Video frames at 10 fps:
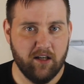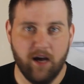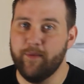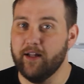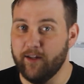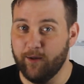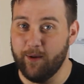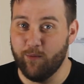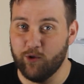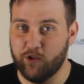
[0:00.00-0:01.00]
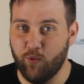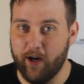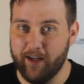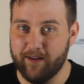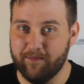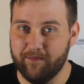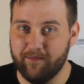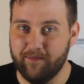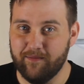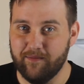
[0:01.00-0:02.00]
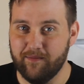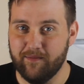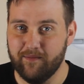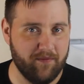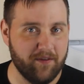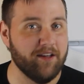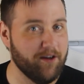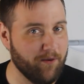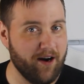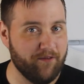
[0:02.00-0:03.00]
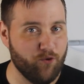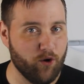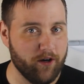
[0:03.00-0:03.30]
and be a little bit more sweaty. Get ready for